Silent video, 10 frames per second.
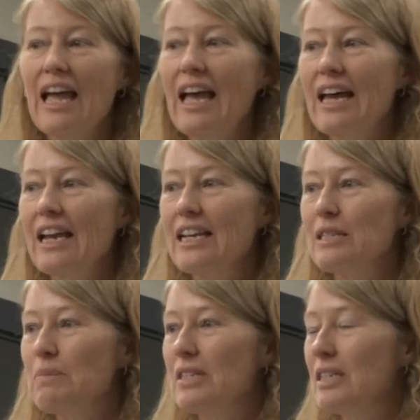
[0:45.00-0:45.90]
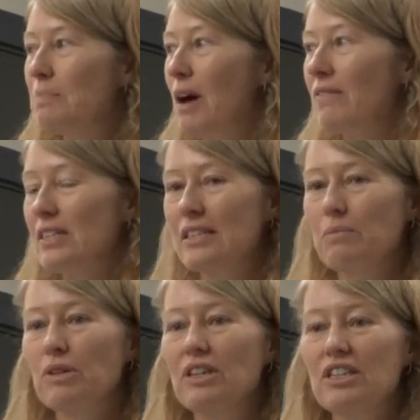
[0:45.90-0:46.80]
And as Mrs. Pavic said,
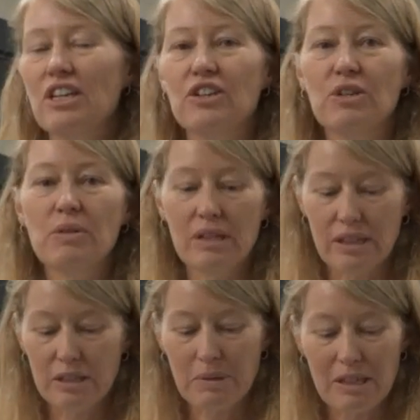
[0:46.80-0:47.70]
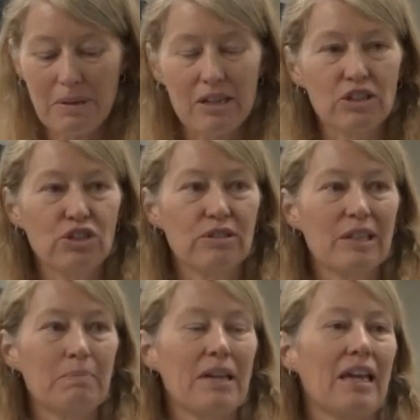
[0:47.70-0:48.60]
we're going to tell you a little bit about our
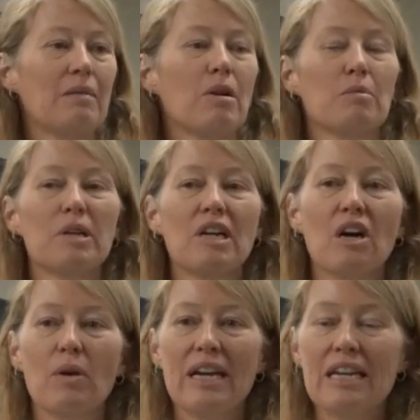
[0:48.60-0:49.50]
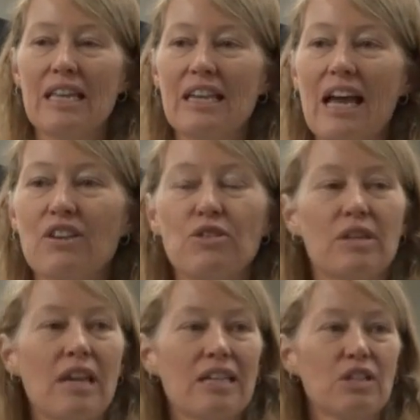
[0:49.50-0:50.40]
trip and where we're going, and then how you
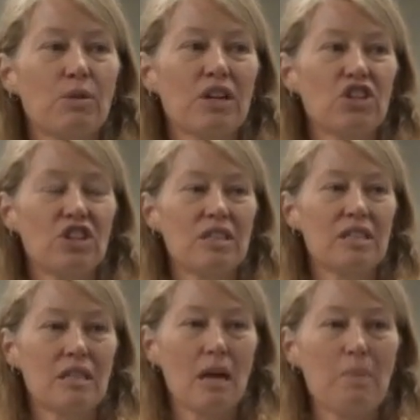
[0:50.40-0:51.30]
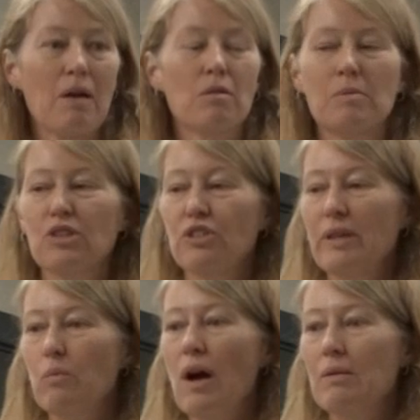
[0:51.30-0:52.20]
can ask questions about what we're
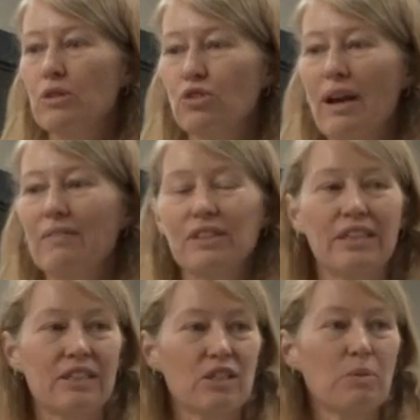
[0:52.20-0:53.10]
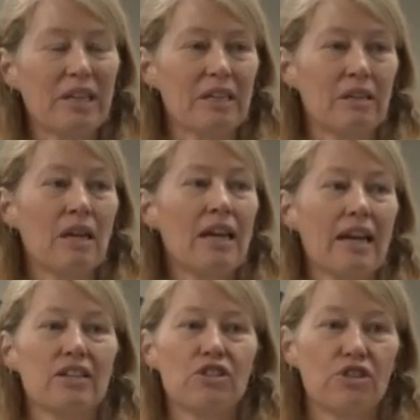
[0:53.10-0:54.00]
doing while we're traveling. So we can
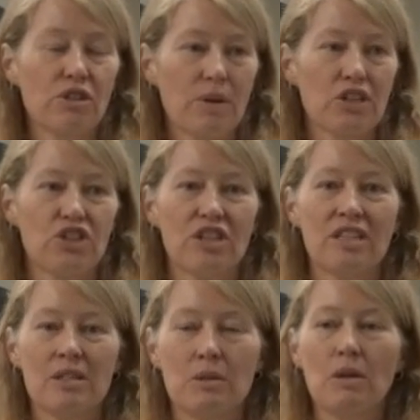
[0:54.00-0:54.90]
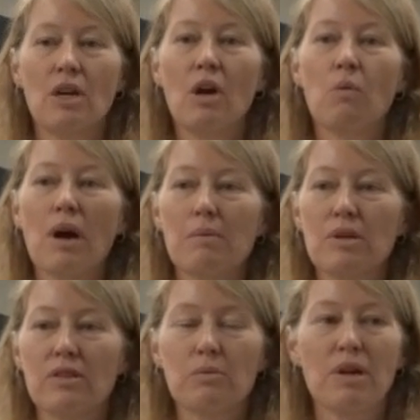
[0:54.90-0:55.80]
answer your questions while
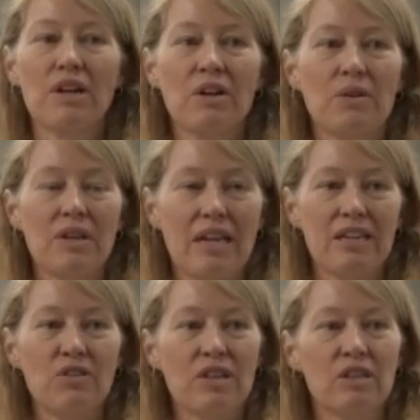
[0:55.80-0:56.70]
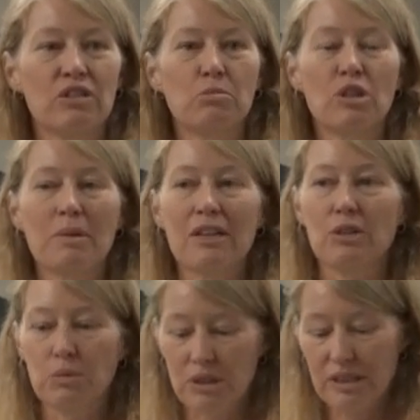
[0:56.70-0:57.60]
we're on the road, and you can learn more about
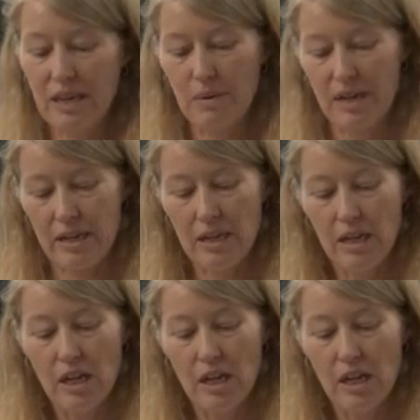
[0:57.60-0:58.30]
the world that way.